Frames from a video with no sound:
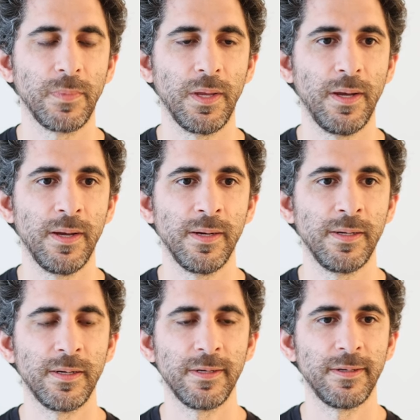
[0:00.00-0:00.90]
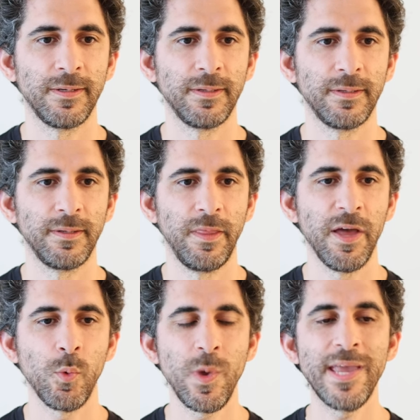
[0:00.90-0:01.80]
uh,
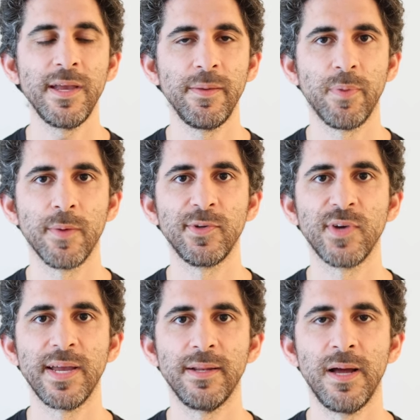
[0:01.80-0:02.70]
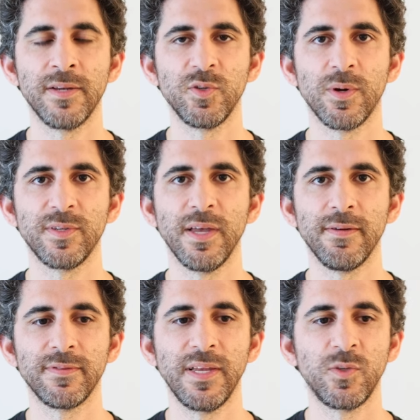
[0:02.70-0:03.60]
that we perpetrate unto
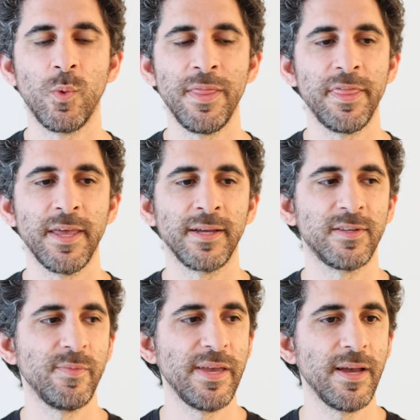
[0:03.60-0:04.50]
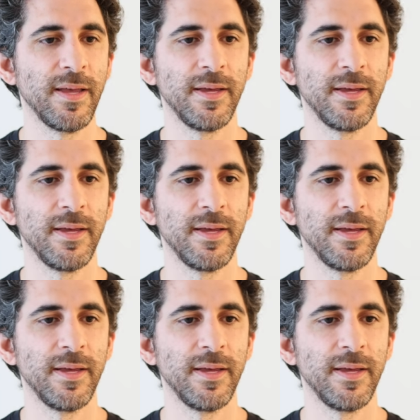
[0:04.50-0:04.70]
ourselves. It's one thing to be,